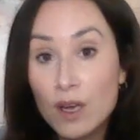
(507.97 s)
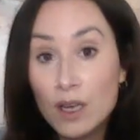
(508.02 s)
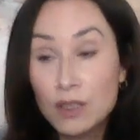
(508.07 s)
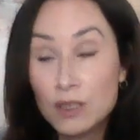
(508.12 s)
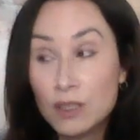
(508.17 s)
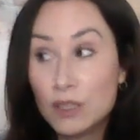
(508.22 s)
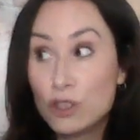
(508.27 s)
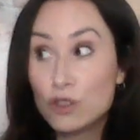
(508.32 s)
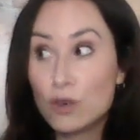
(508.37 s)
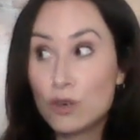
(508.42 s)

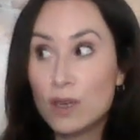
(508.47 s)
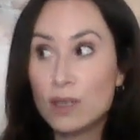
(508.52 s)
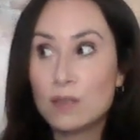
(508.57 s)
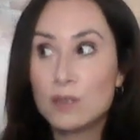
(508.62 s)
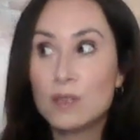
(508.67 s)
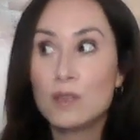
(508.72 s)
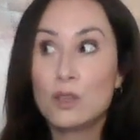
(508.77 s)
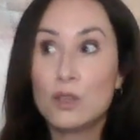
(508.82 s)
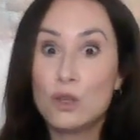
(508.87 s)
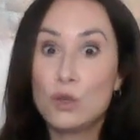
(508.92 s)
to trust
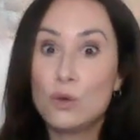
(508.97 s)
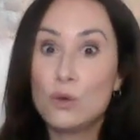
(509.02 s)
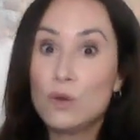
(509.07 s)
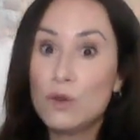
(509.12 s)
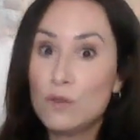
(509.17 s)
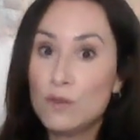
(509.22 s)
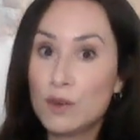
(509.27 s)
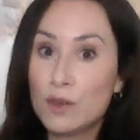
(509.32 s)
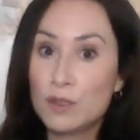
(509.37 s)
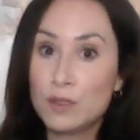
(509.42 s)
in the
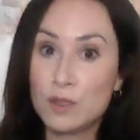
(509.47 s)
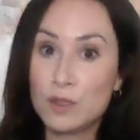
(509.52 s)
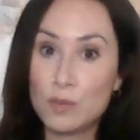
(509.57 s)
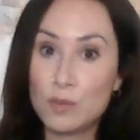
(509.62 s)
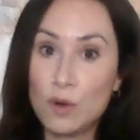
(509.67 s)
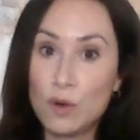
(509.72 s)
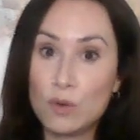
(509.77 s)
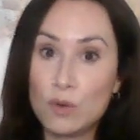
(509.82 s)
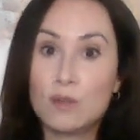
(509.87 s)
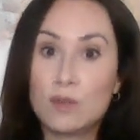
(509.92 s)
universe's
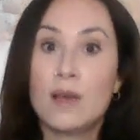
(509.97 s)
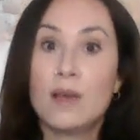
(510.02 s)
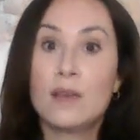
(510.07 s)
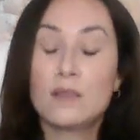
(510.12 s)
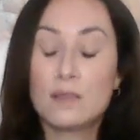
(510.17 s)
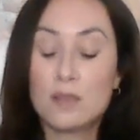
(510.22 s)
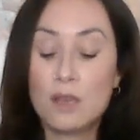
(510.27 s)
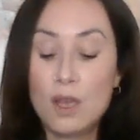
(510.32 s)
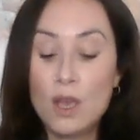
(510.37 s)
process.